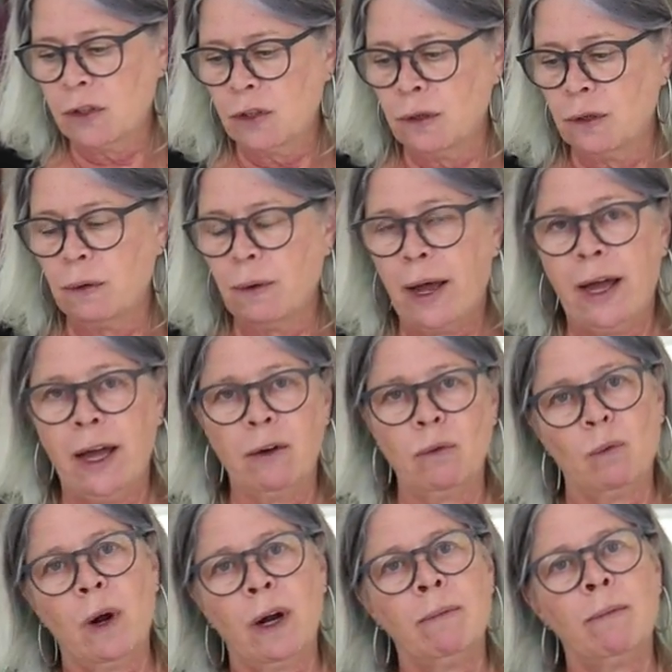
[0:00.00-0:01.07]
to
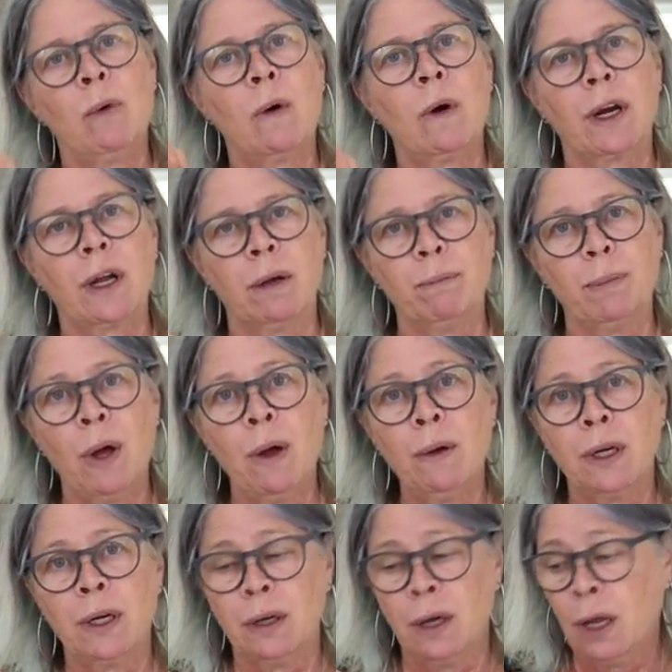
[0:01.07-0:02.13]
add one more
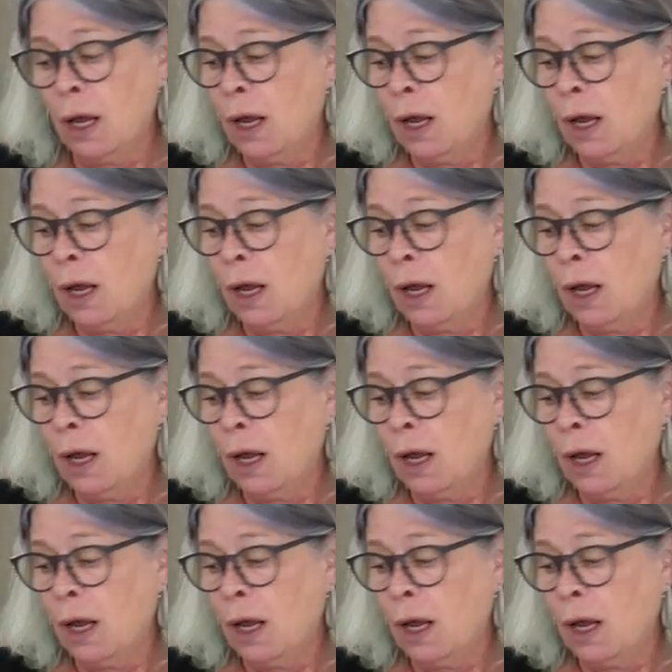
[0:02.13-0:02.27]
component,